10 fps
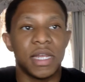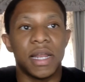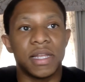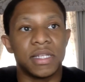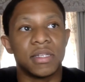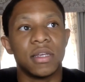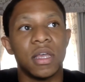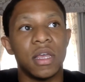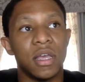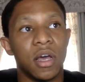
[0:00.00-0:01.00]
say that there's
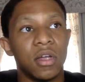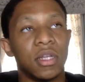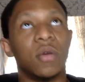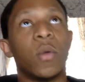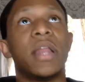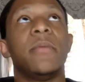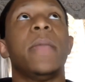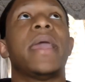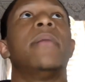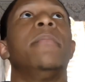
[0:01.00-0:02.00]
uh, the way to
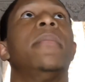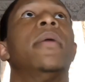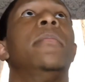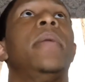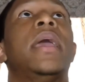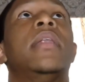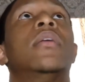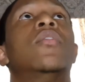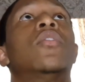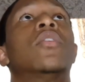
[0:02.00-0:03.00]
make a, a man
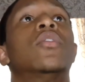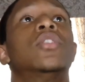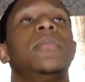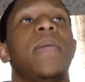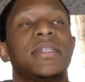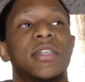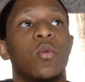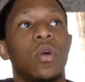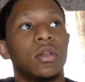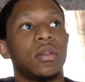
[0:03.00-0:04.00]
or or to make
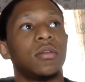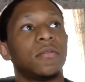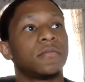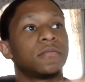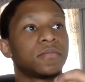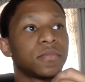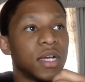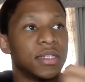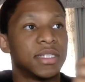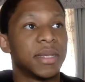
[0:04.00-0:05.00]
someone
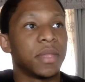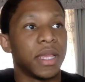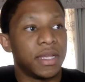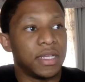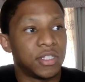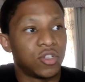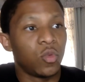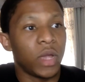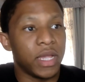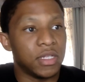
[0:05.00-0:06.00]
assimilate is two
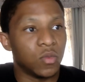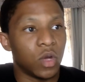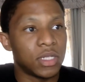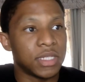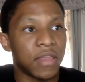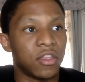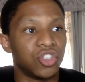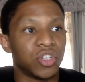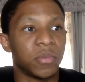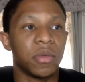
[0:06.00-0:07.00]
ways. One is either
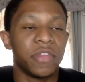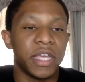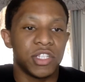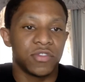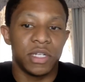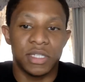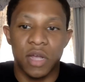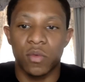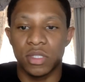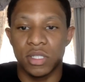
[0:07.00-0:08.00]
strip them of their history, and the
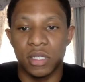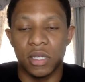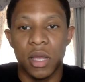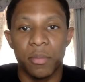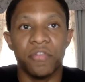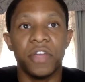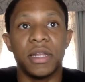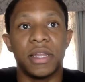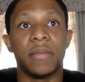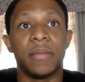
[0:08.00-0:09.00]
second one is to
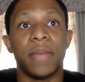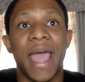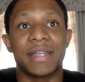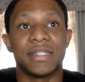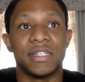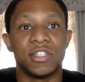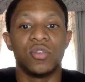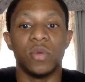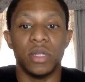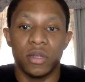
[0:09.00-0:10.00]
prevent them access
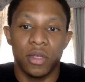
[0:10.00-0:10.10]
to it.